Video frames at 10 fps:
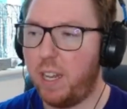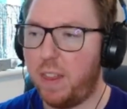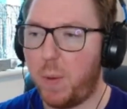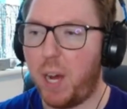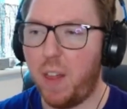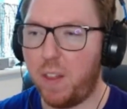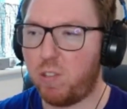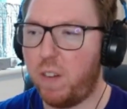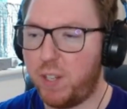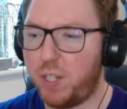There were other
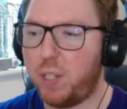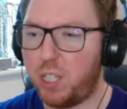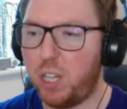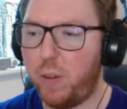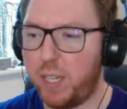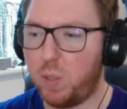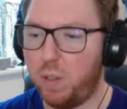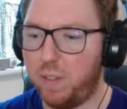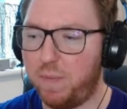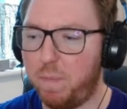drivers who could do it
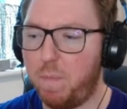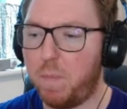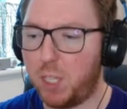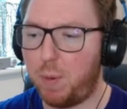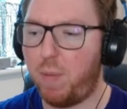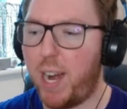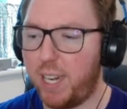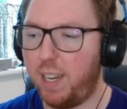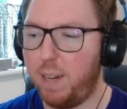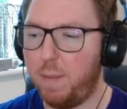sort of
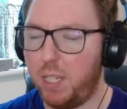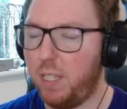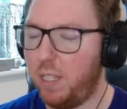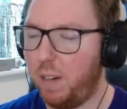sporadically, but